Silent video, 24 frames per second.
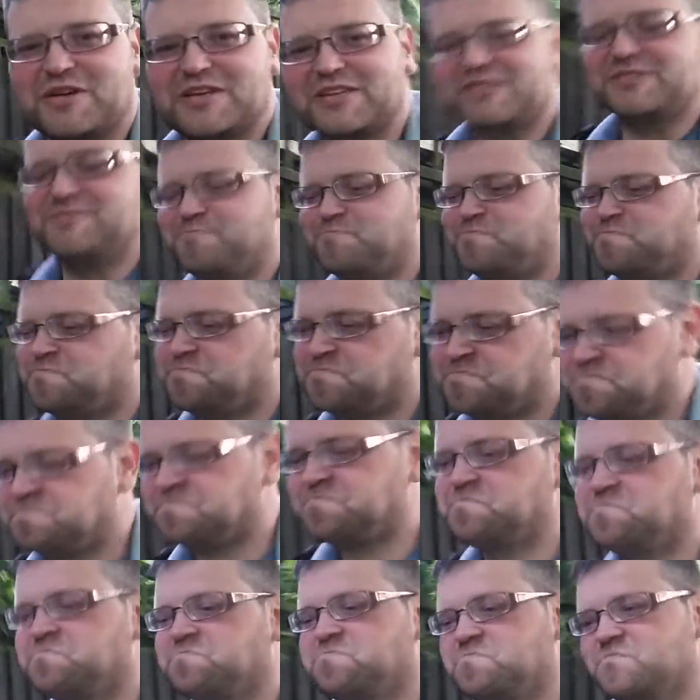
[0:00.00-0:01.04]
week.
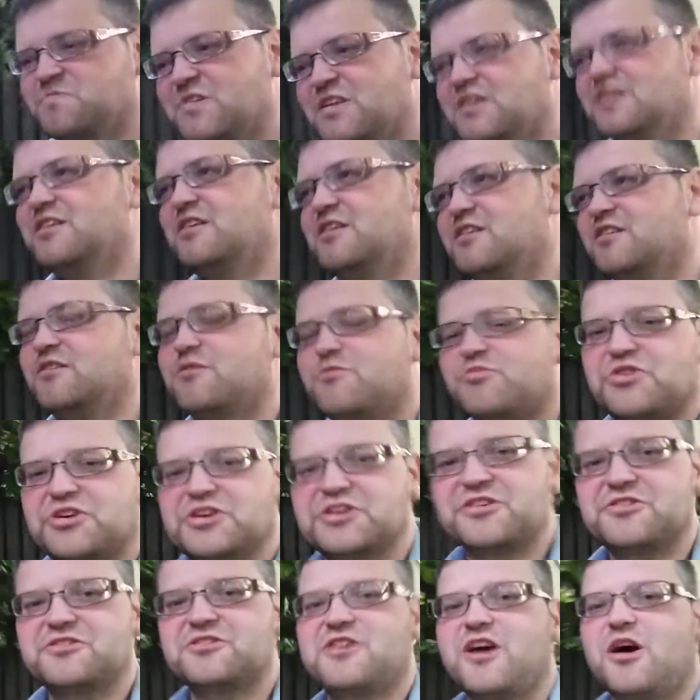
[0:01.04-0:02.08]

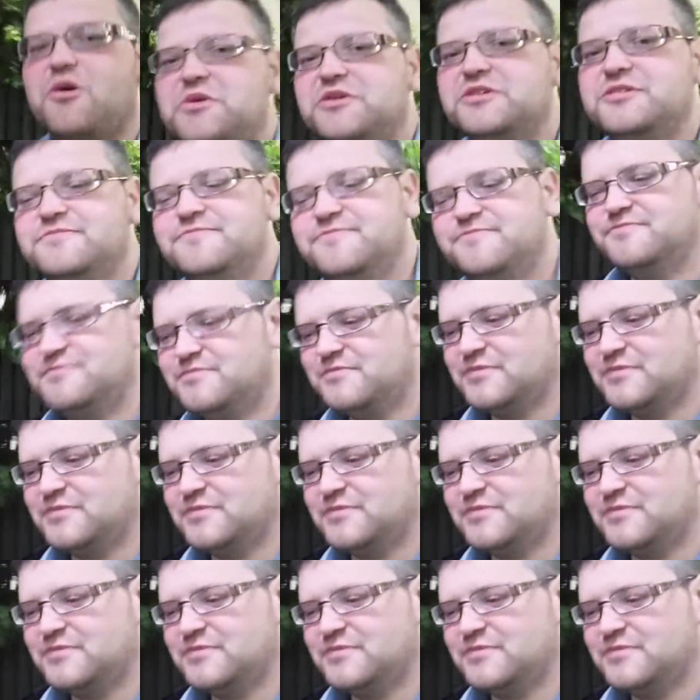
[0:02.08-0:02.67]
Pretty good going.